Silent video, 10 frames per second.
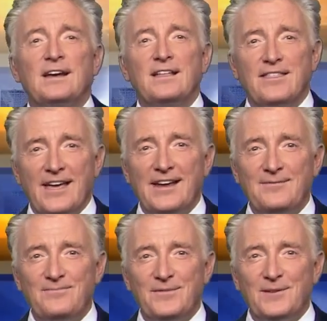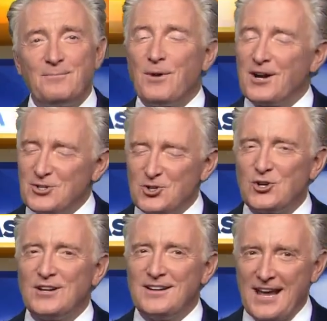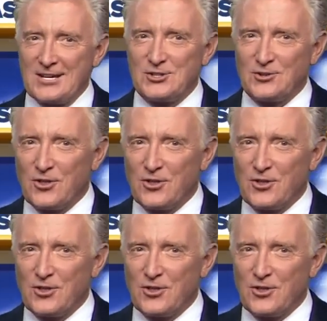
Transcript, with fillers: Then much nicer.